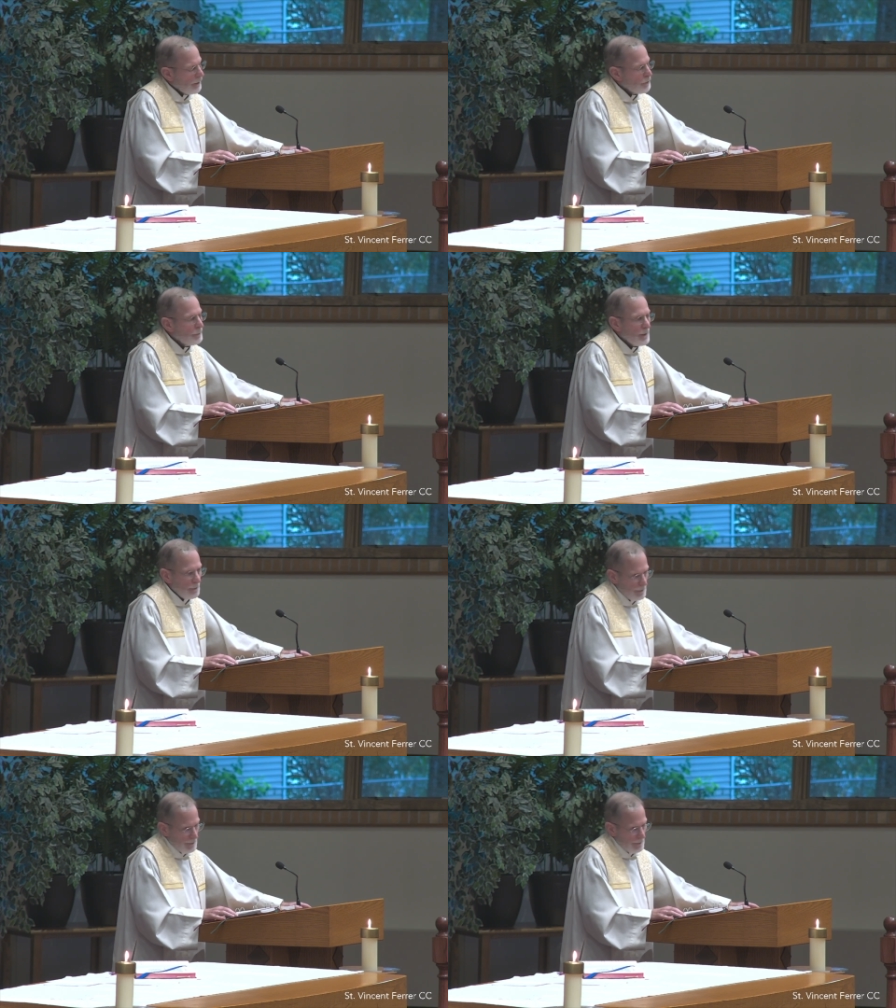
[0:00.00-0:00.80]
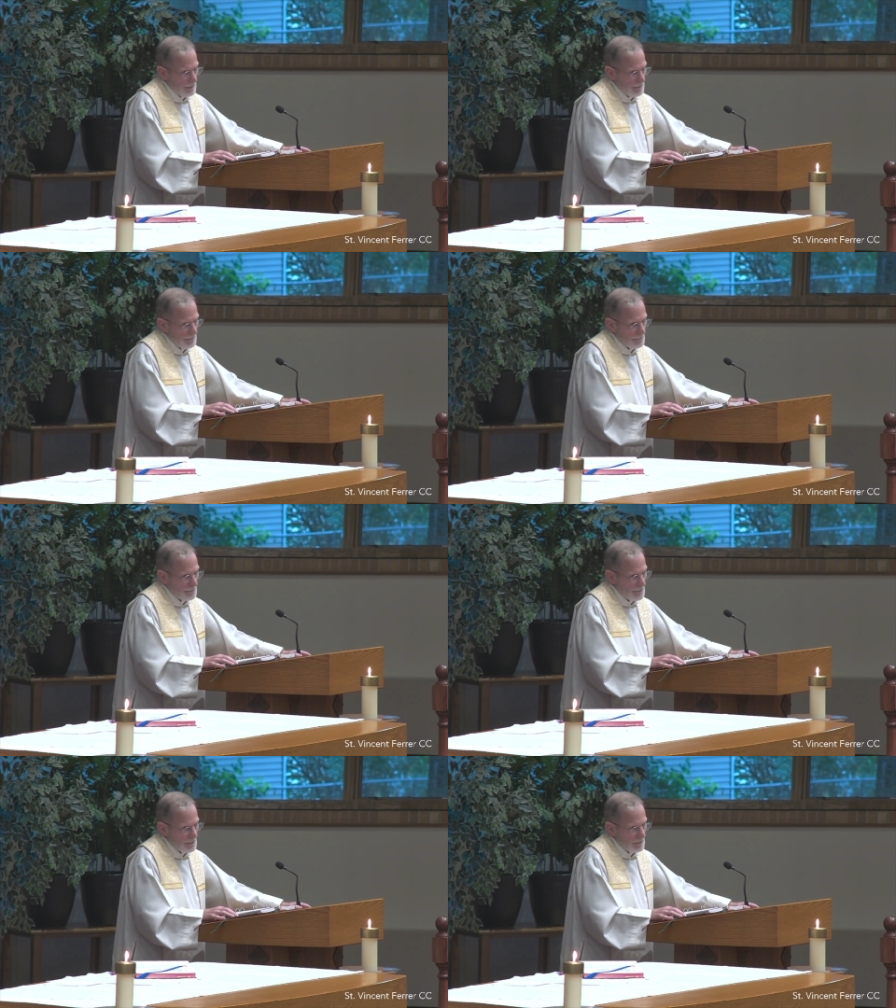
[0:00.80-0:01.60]
our humility,
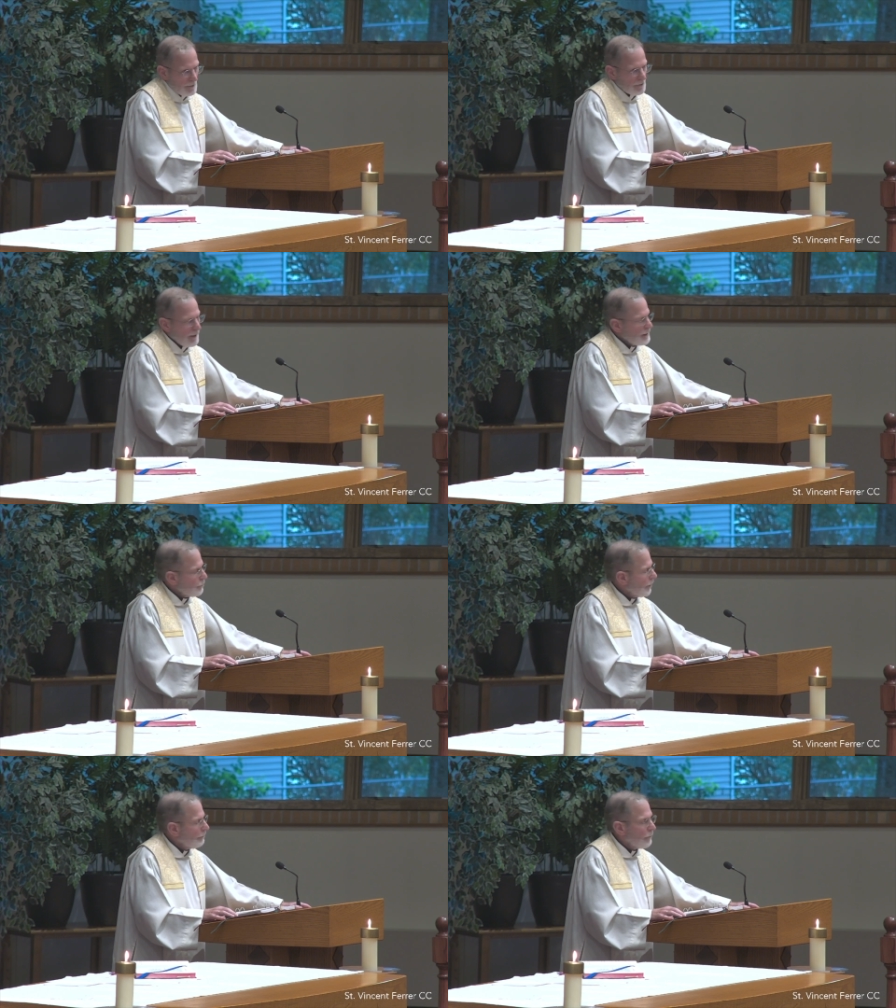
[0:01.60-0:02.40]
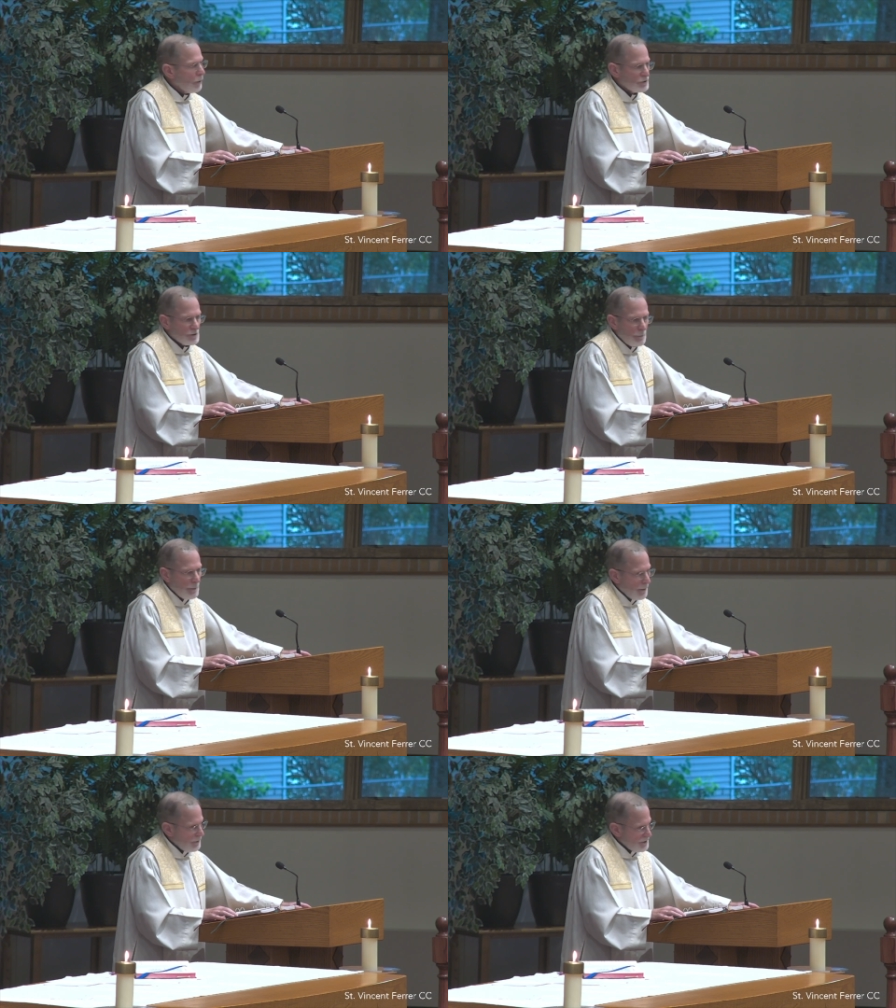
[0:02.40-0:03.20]
the things we're most
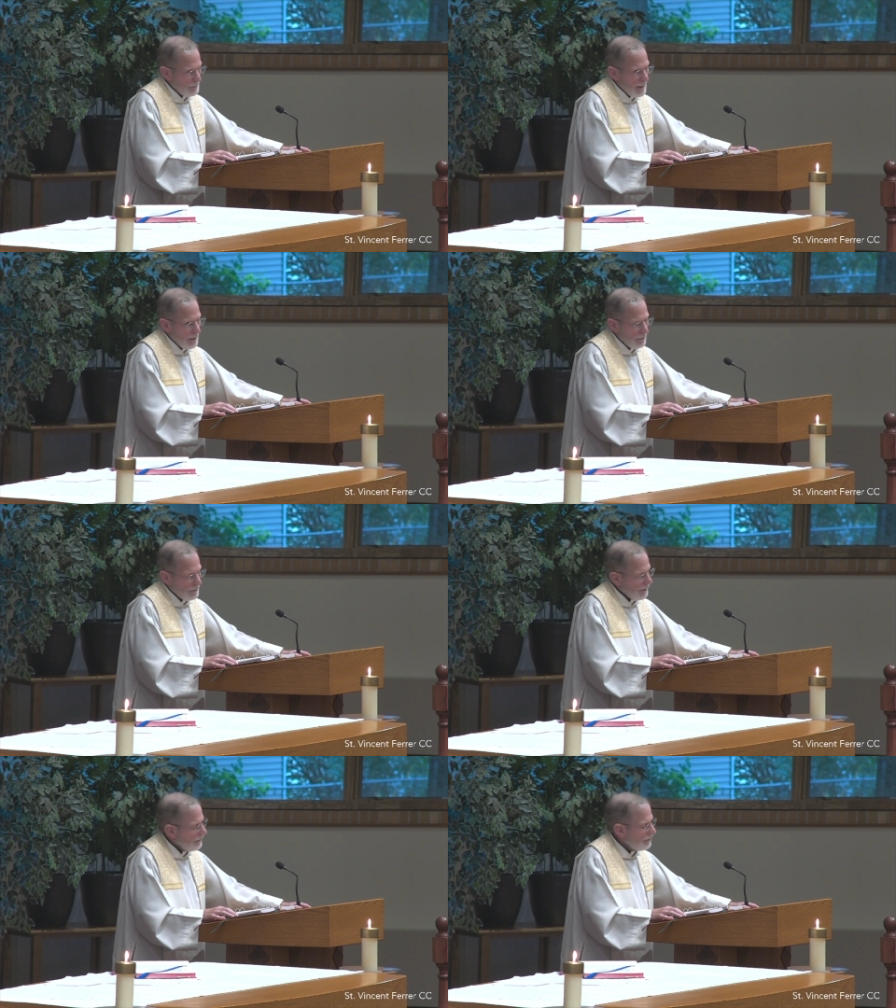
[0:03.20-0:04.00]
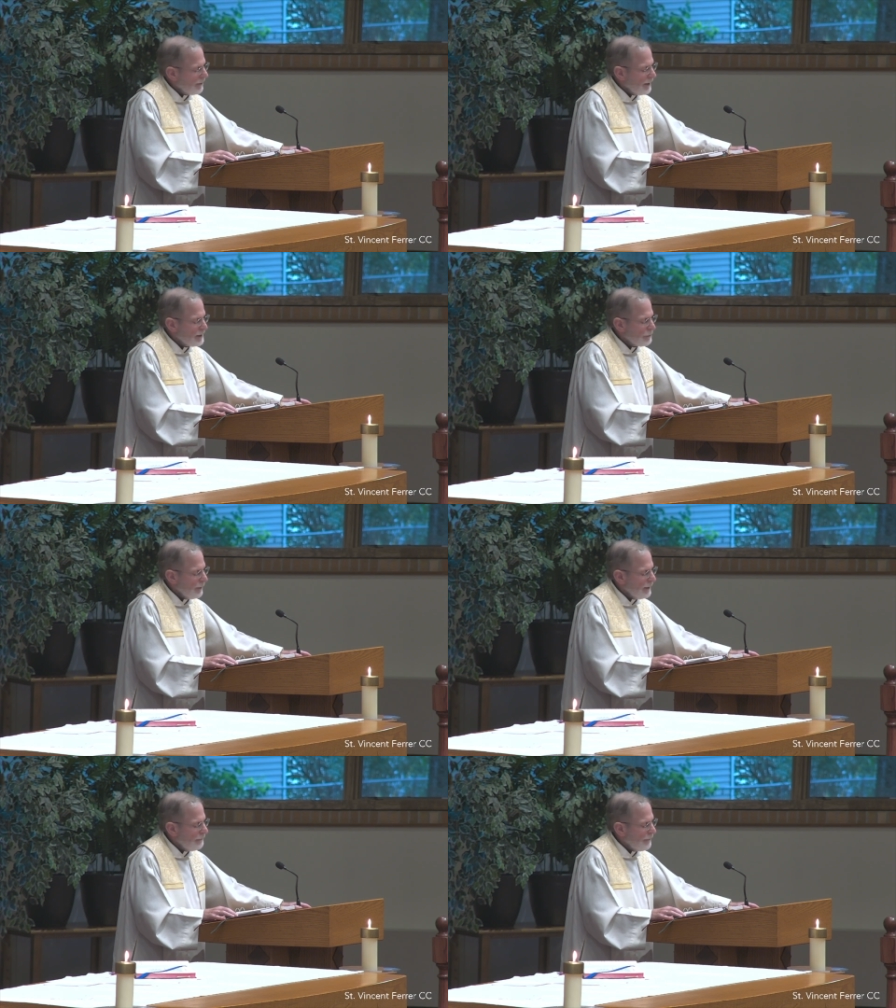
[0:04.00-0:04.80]
embarrassed about, the
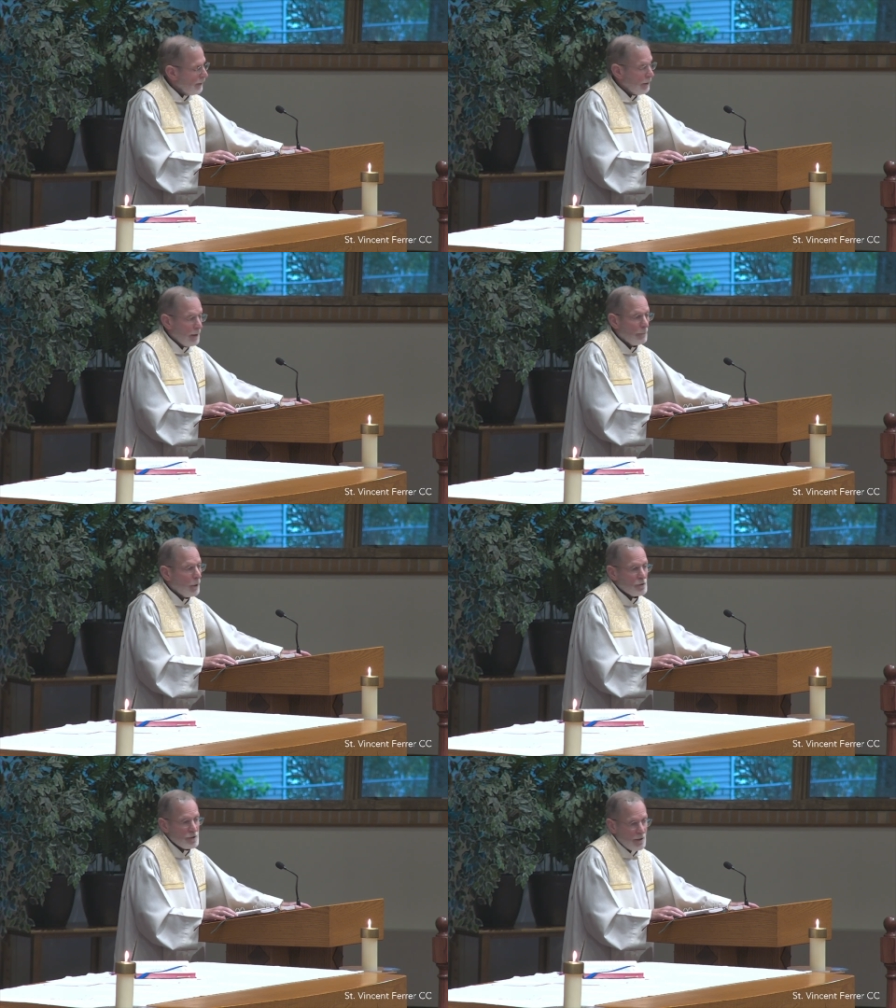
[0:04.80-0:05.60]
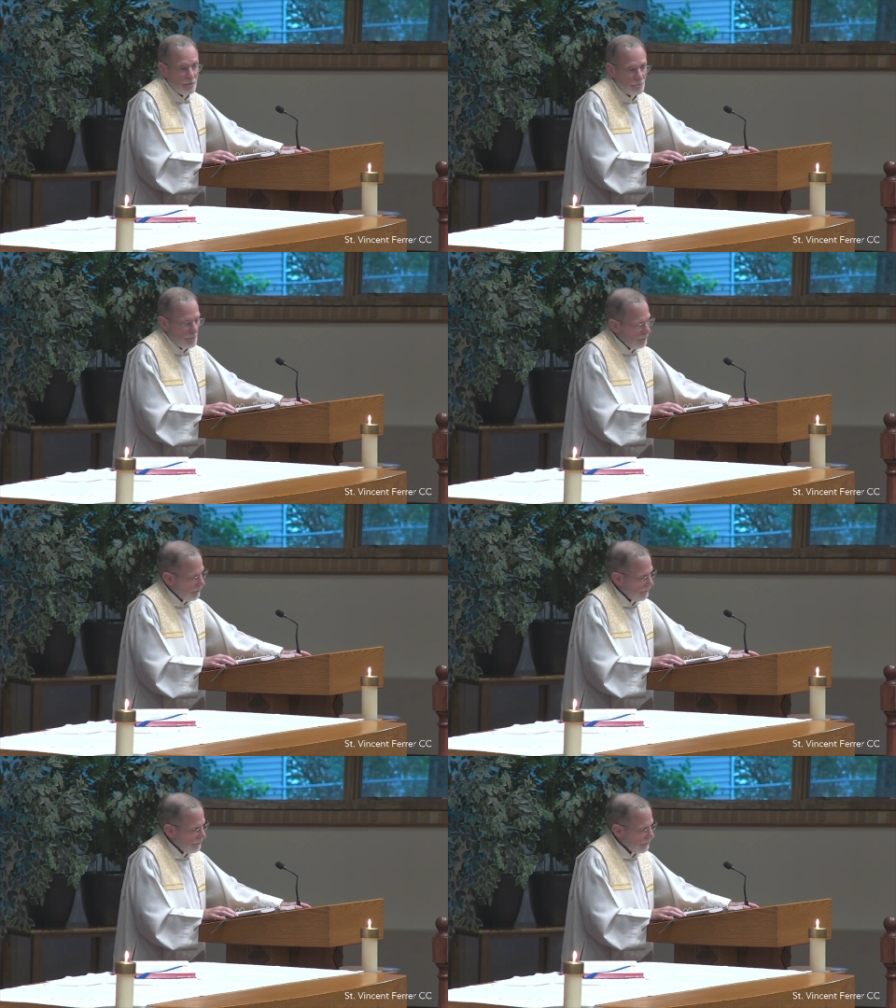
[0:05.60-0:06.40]
things we feel are most
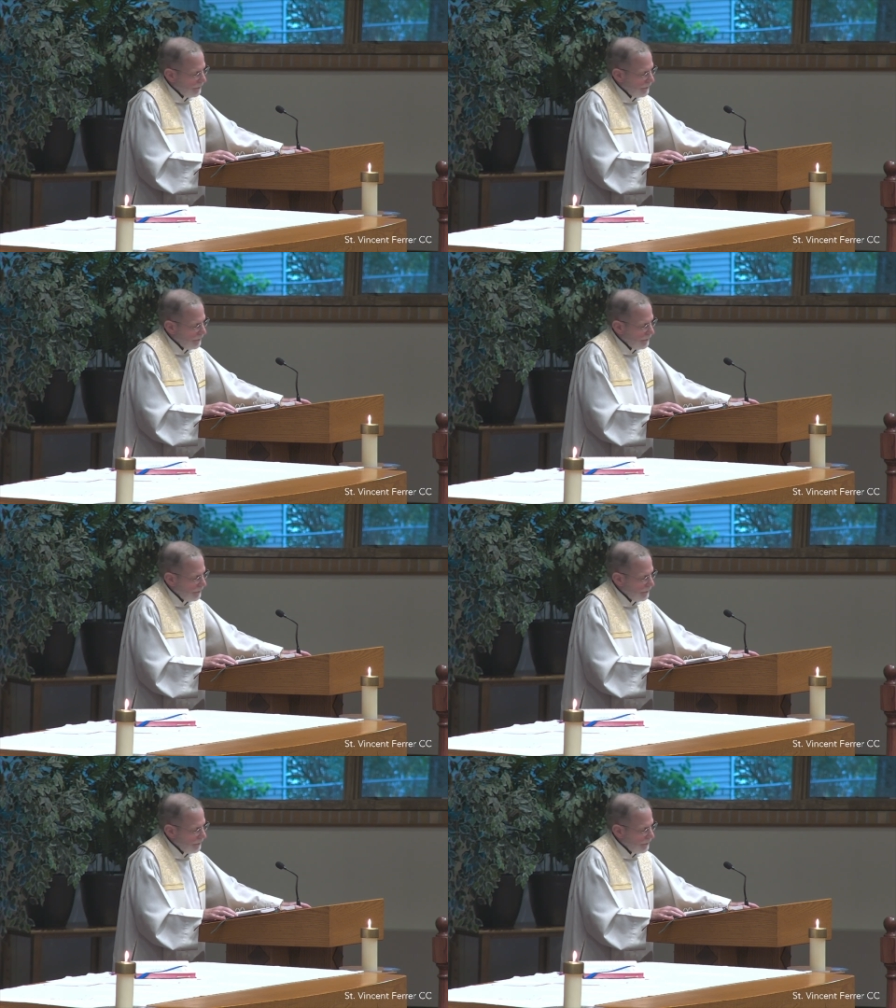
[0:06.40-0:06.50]
sinful.